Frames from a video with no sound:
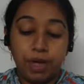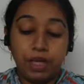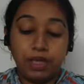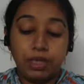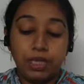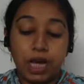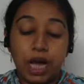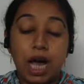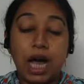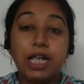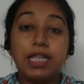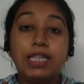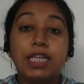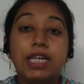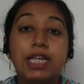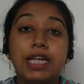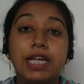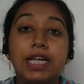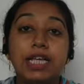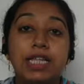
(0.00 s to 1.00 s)
The answer
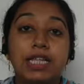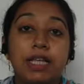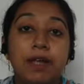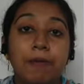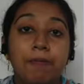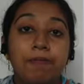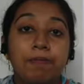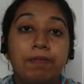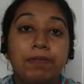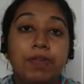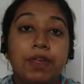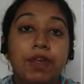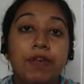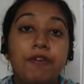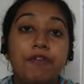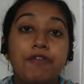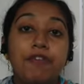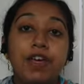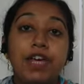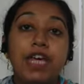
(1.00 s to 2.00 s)
is
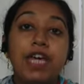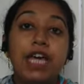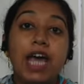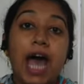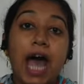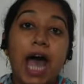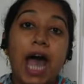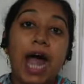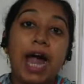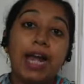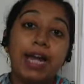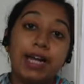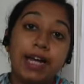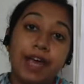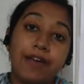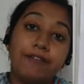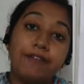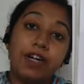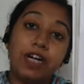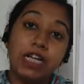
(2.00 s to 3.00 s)
we had
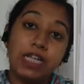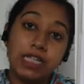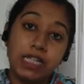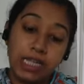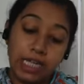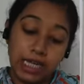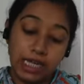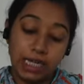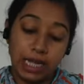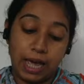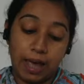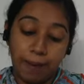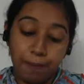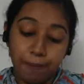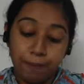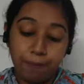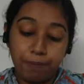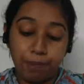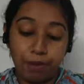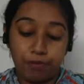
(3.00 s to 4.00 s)
never seen him
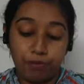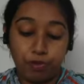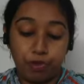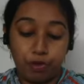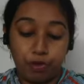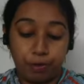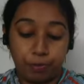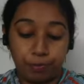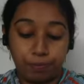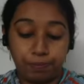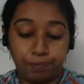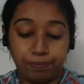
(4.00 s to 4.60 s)
before.